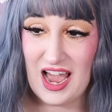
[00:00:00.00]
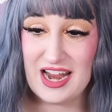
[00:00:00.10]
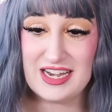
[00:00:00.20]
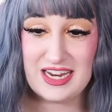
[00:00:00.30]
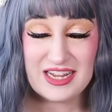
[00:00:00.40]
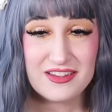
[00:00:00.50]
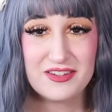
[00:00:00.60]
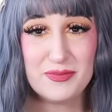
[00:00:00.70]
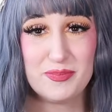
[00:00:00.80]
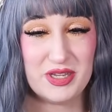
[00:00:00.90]
I need
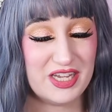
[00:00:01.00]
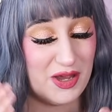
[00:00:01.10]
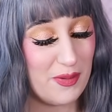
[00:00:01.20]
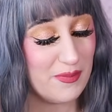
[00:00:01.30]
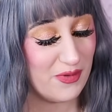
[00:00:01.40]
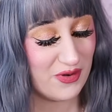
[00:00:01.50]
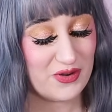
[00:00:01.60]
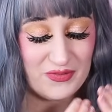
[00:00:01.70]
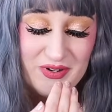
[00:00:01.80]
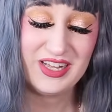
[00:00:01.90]
to be
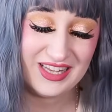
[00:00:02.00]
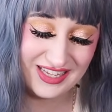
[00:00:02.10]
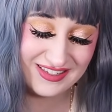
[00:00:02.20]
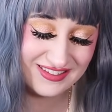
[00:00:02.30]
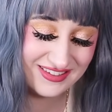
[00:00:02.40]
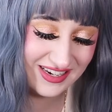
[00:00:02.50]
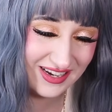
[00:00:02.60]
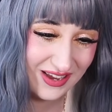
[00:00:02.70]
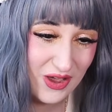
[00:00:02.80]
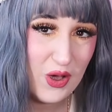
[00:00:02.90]
more
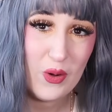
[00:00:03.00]
realistic